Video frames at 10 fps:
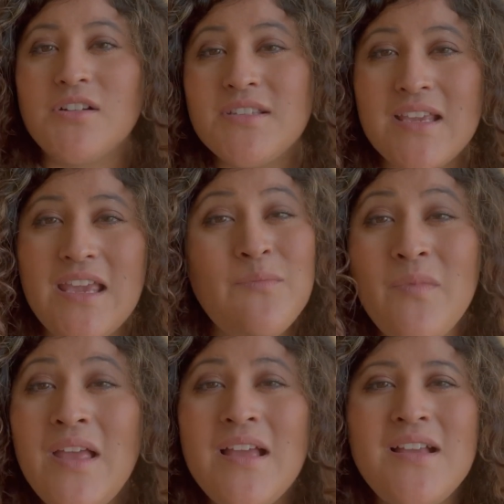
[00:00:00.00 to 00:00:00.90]

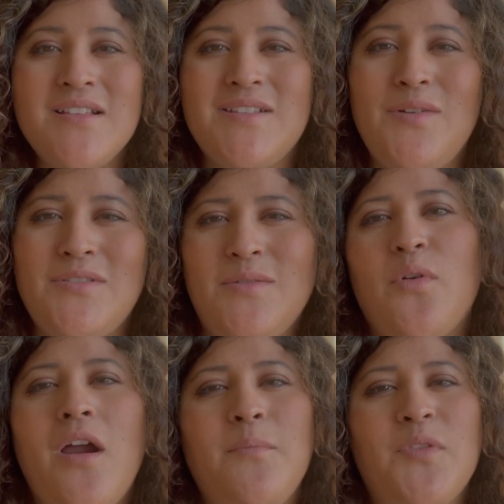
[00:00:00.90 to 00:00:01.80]
scheme. So to
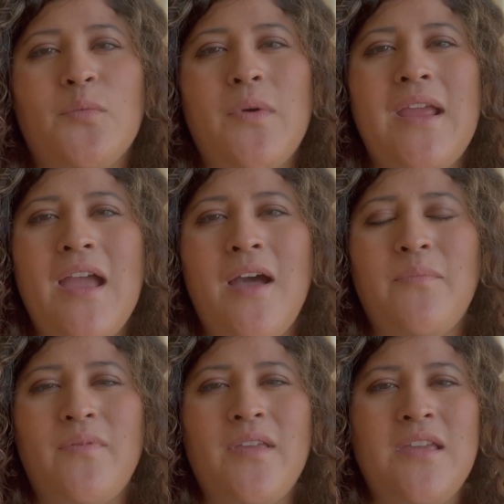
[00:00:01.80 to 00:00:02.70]
prop the ring
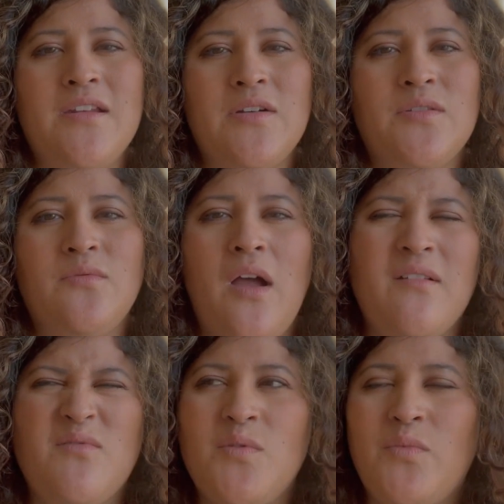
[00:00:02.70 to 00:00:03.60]
up, you know,
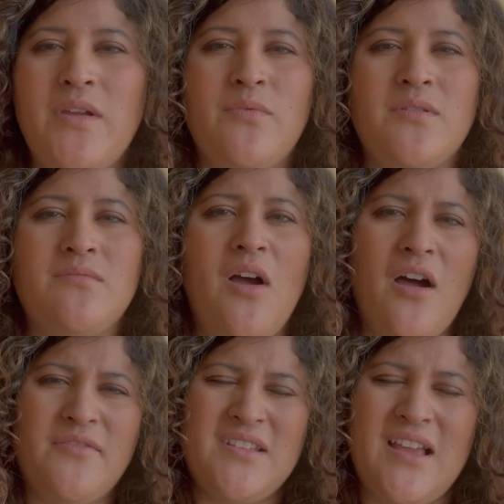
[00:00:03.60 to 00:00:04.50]
we would
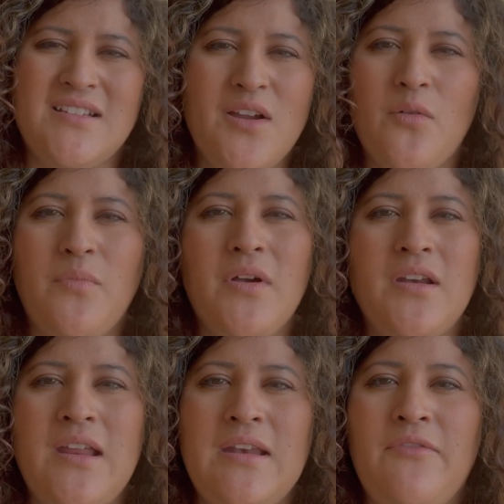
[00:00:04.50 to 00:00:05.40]
often like to go and put
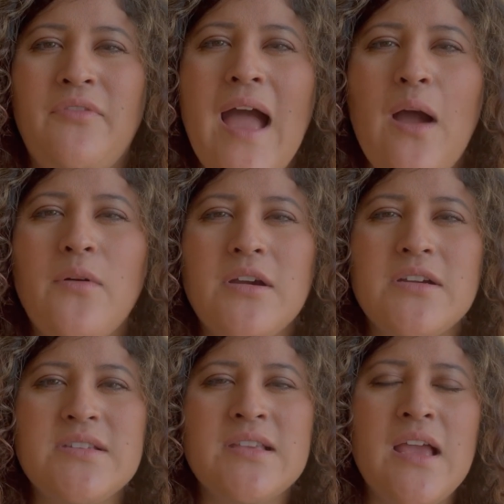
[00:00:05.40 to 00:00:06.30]
it in
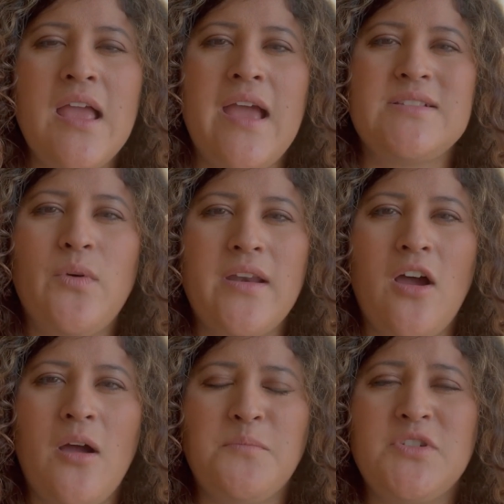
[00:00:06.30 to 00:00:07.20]
flowers as one
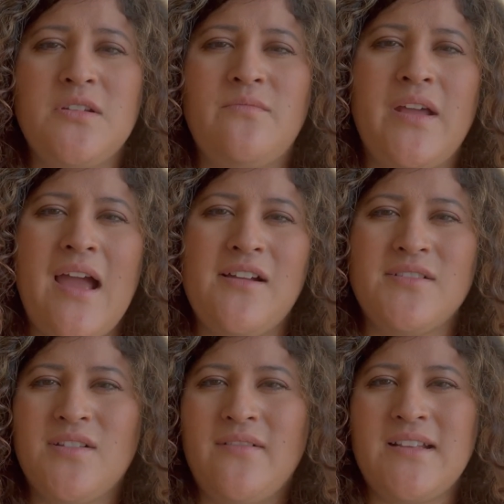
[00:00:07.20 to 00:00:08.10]
option, but I
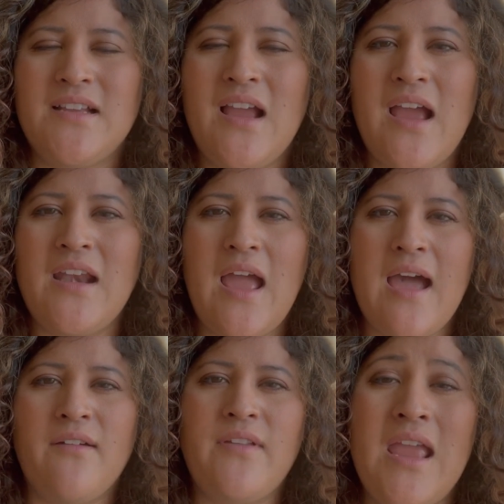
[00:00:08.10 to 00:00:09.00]
also like to kind of
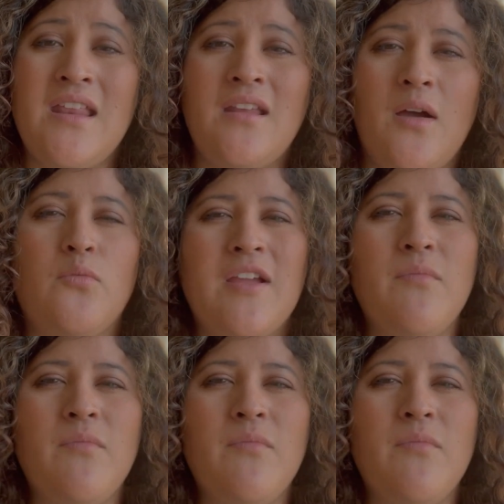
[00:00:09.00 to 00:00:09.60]
have it in a ring